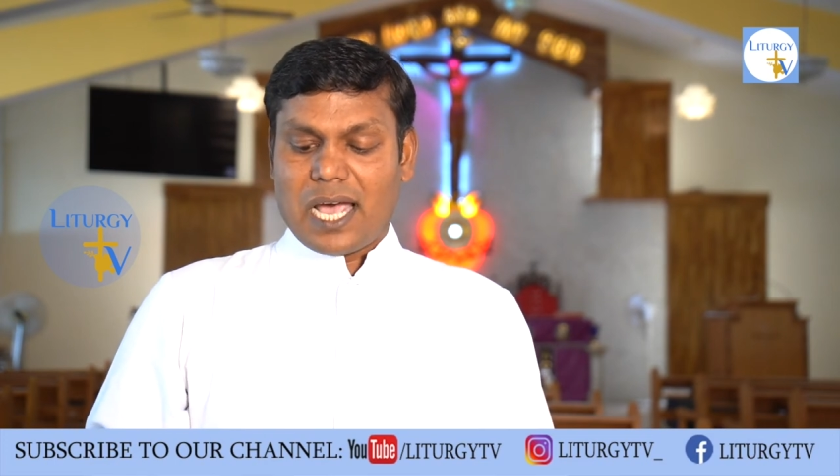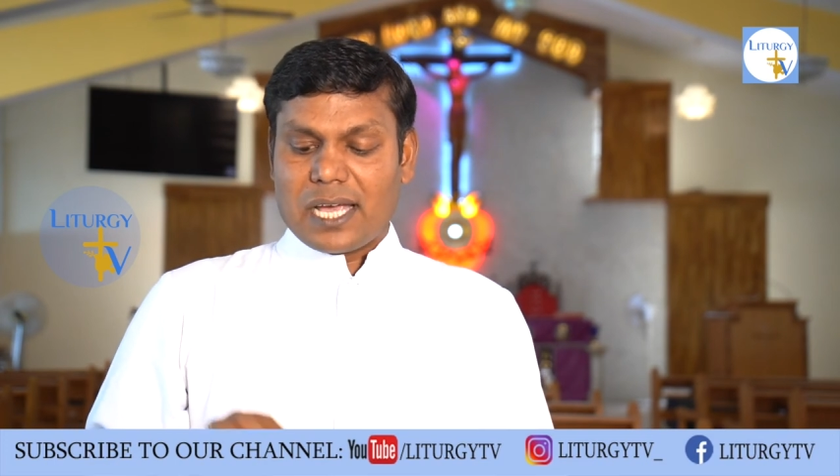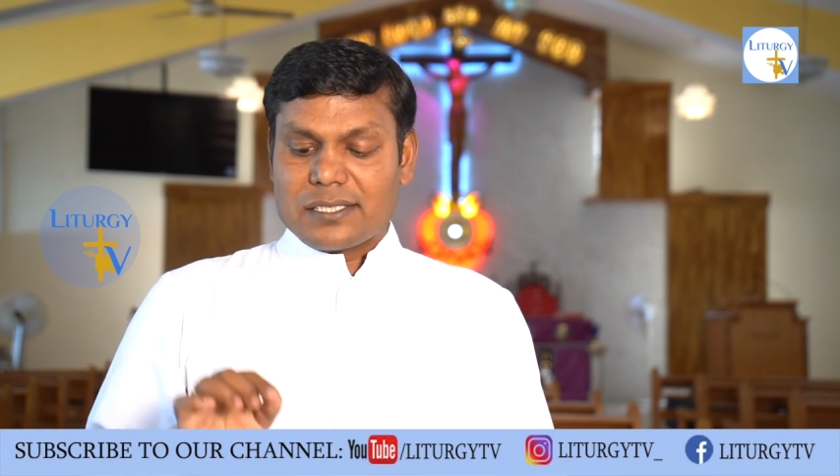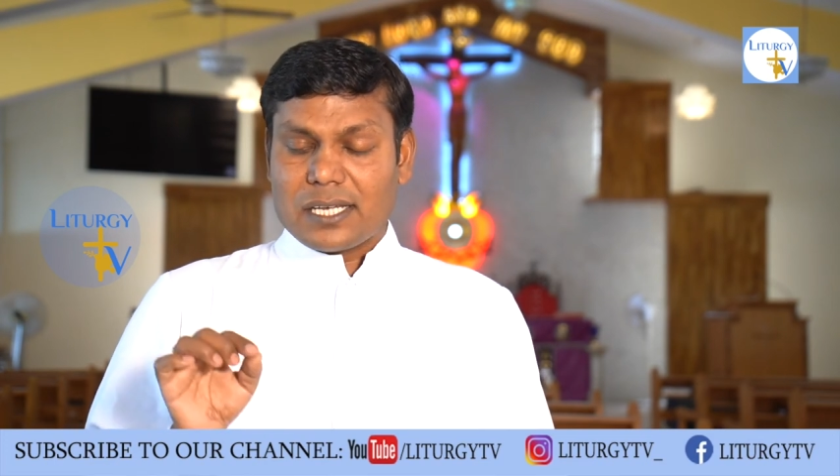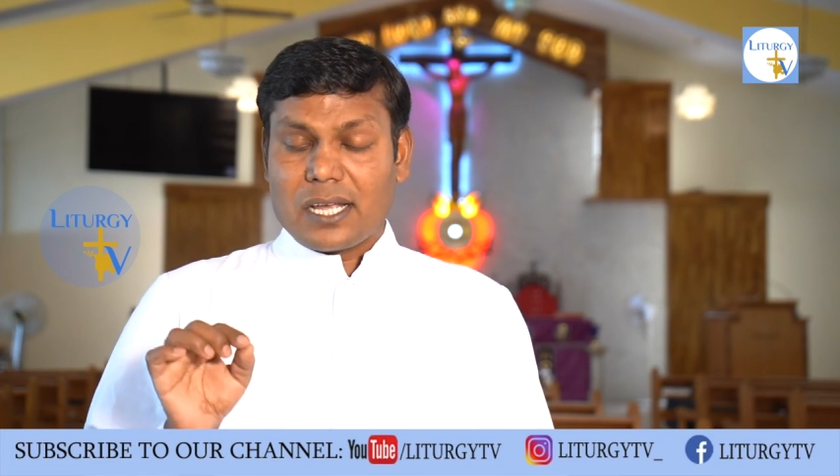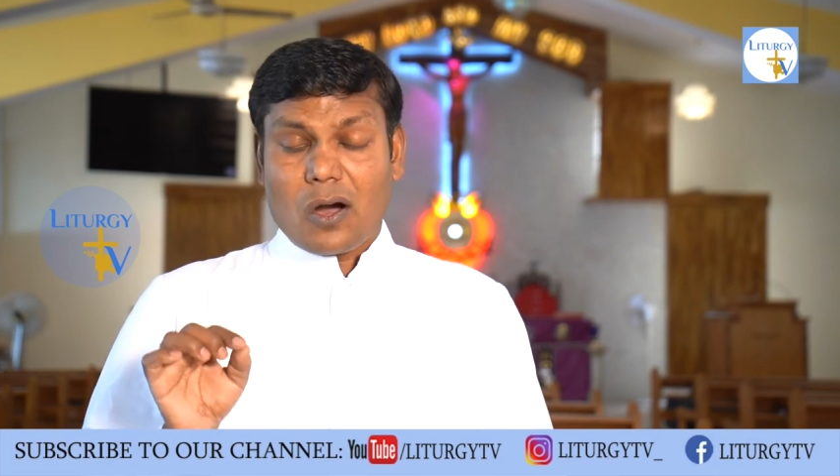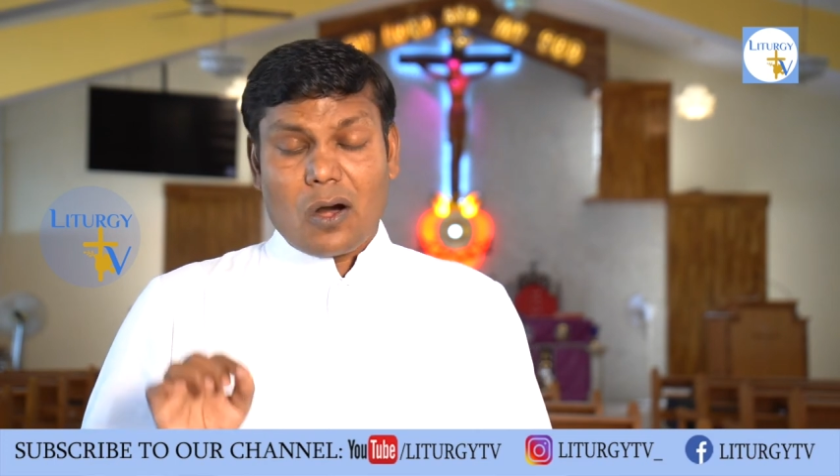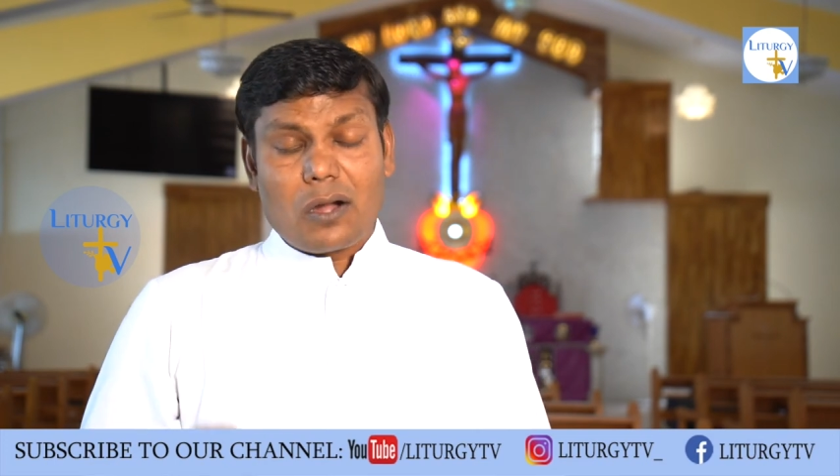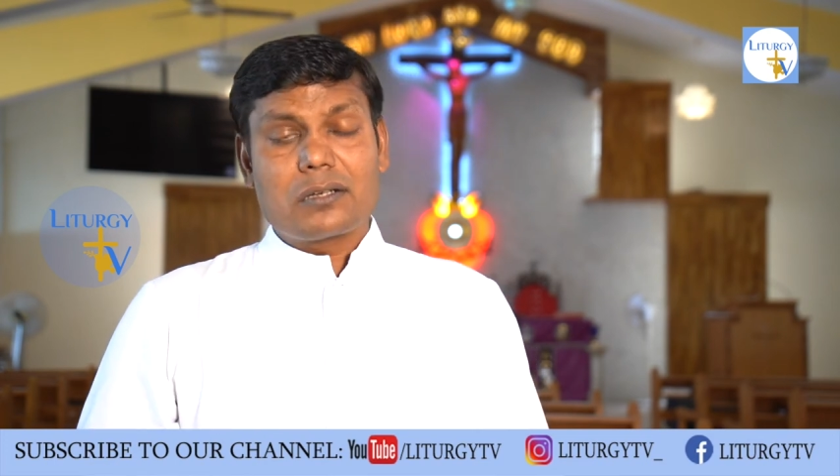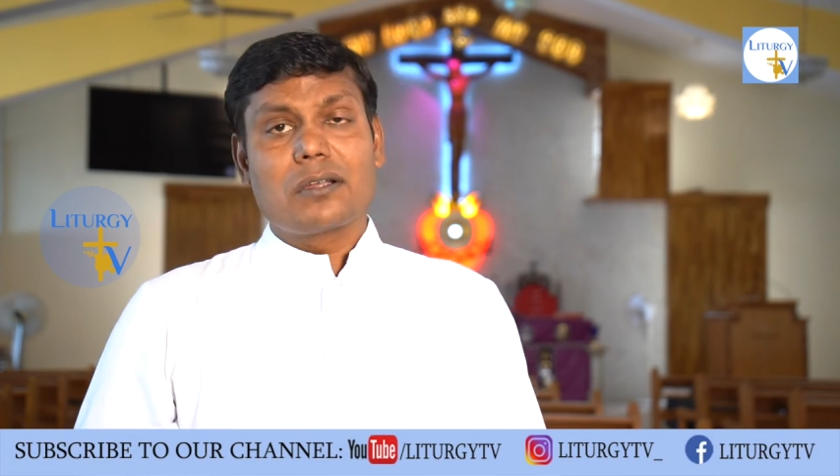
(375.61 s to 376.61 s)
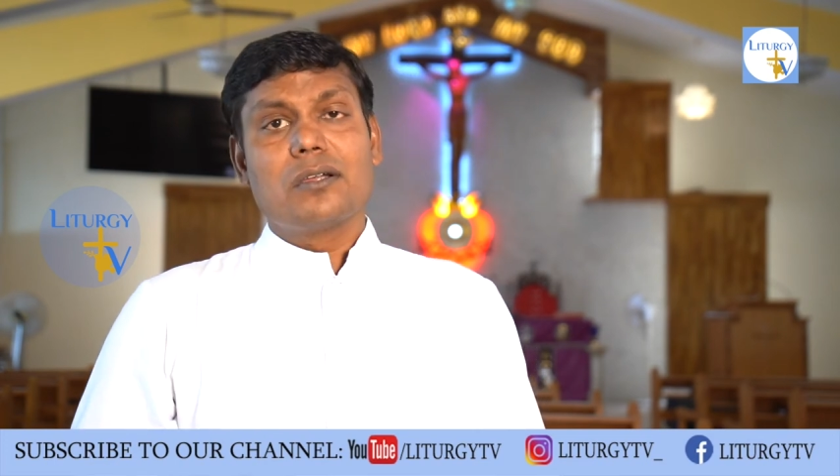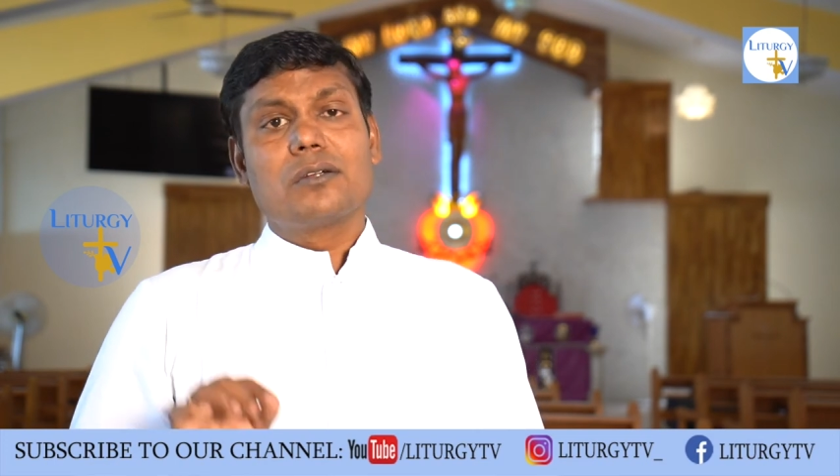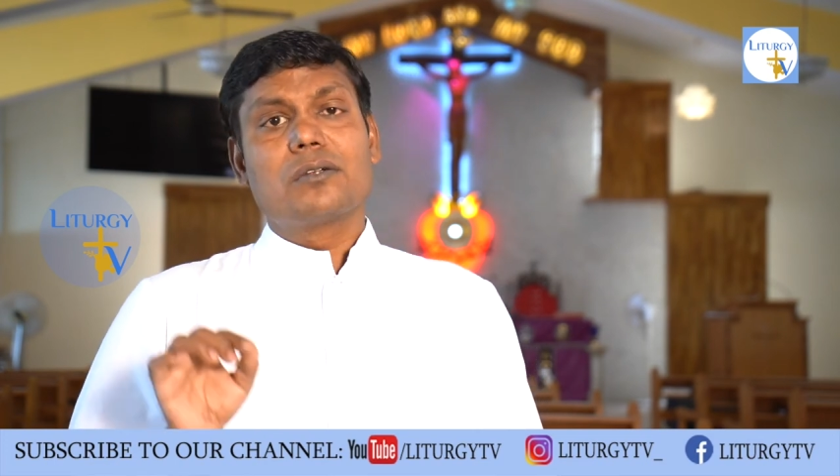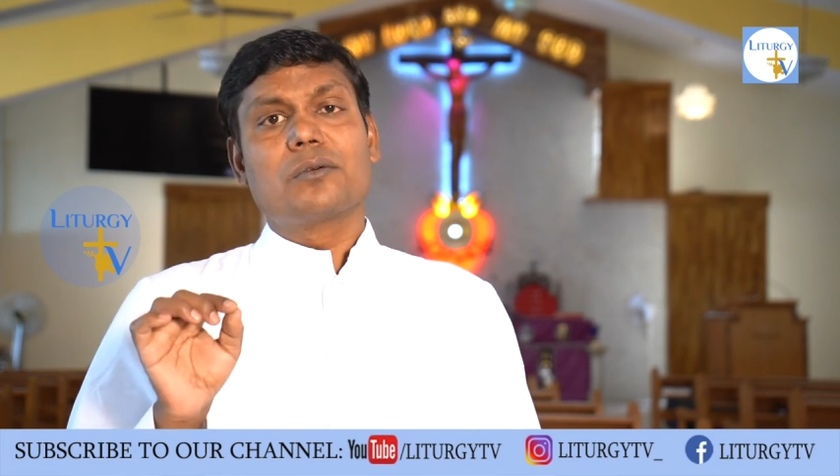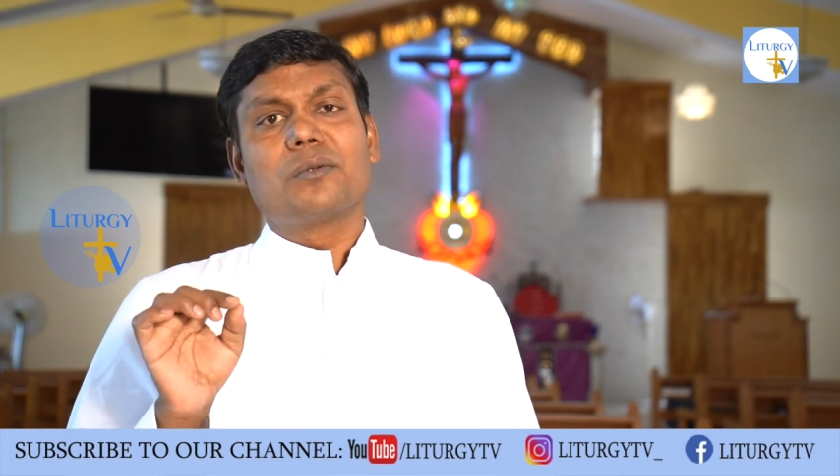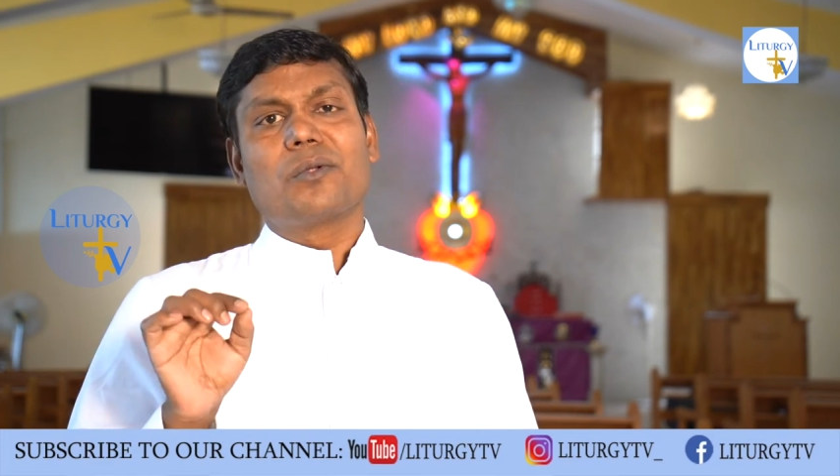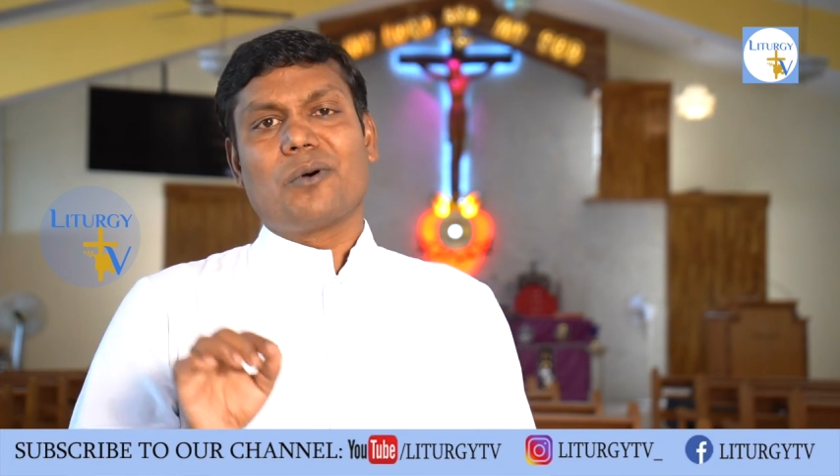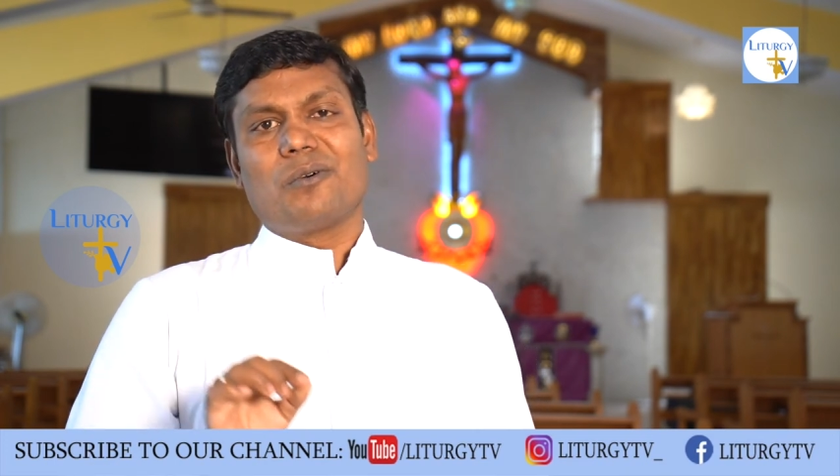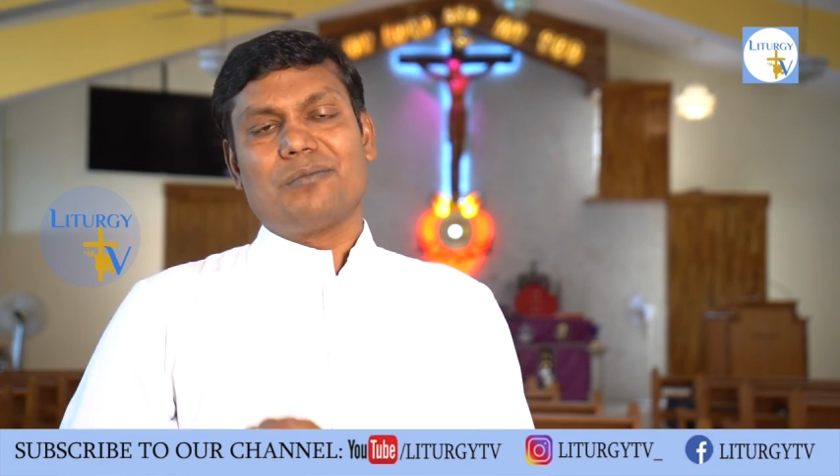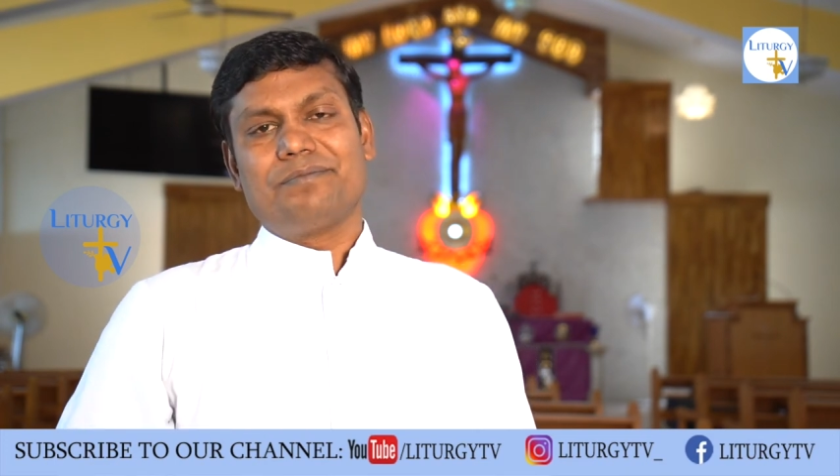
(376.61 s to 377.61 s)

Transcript: as he ought to know.